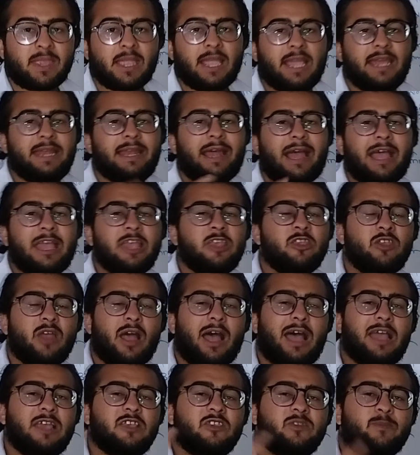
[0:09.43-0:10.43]
In
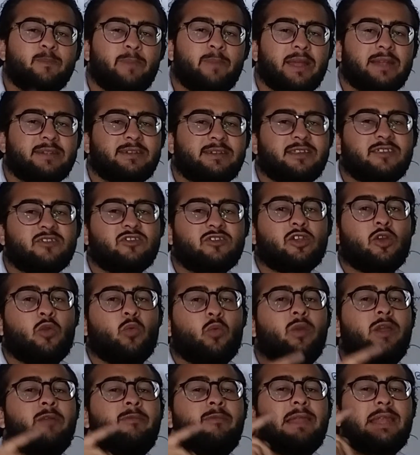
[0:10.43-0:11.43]
eye spec test,
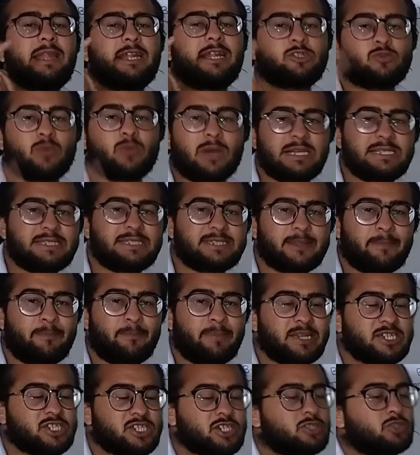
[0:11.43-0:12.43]
we will advise the
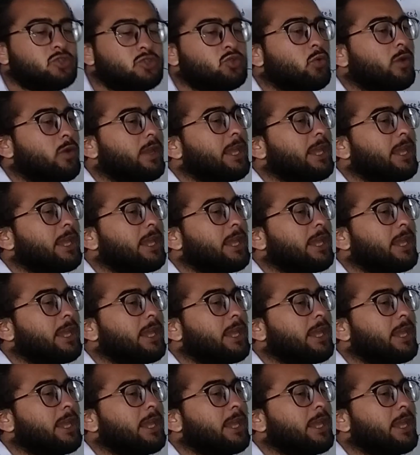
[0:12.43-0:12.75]
patient to